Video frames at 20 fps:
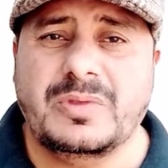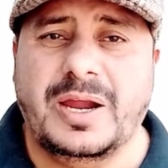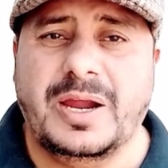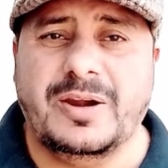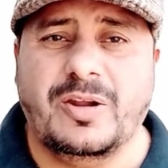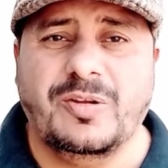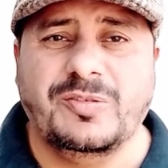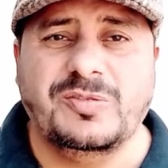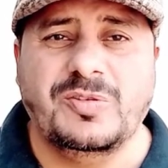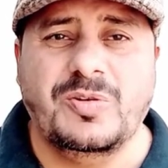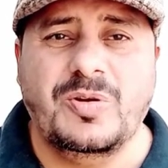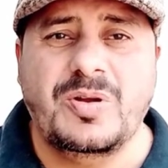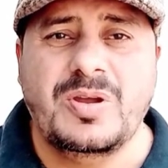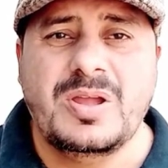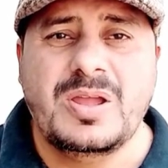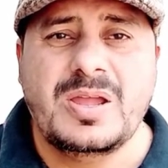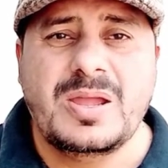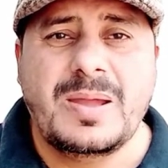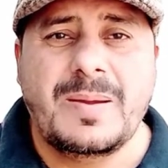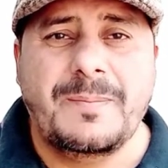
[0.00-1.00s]
And also
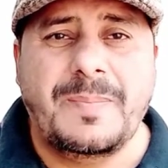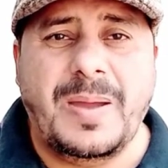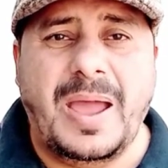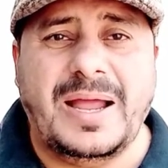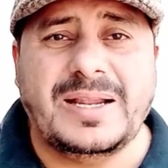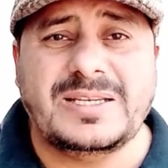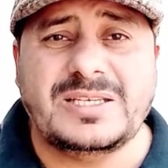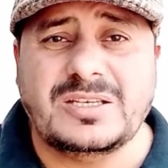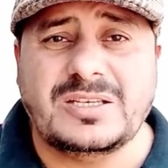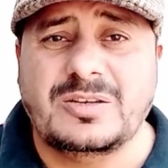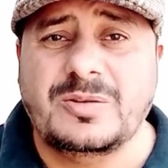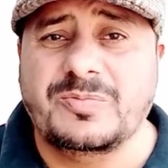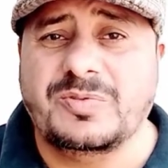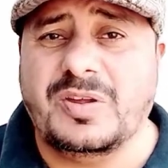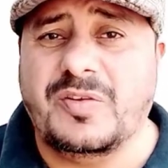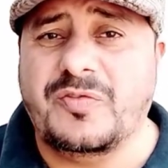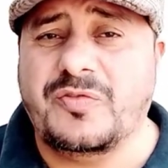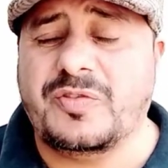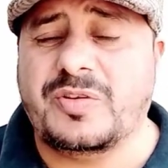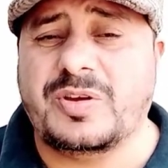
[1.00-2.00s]
bad terms
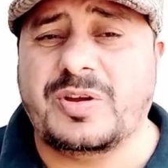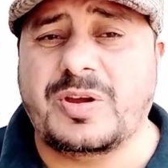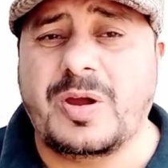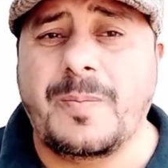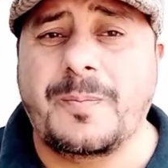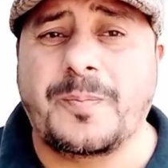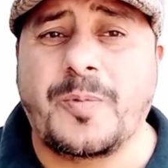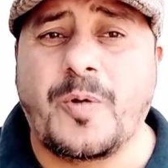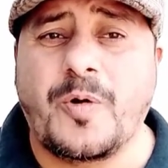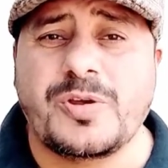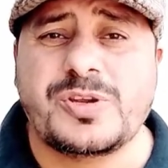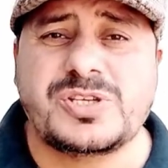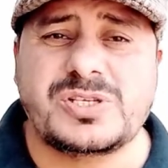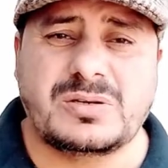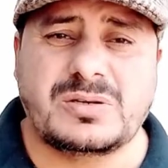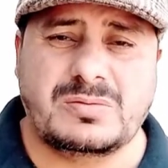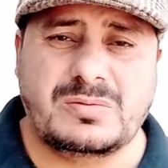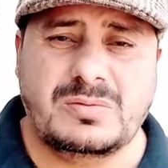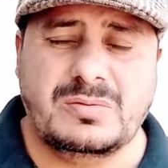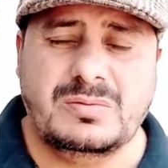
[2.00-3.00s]
of composure,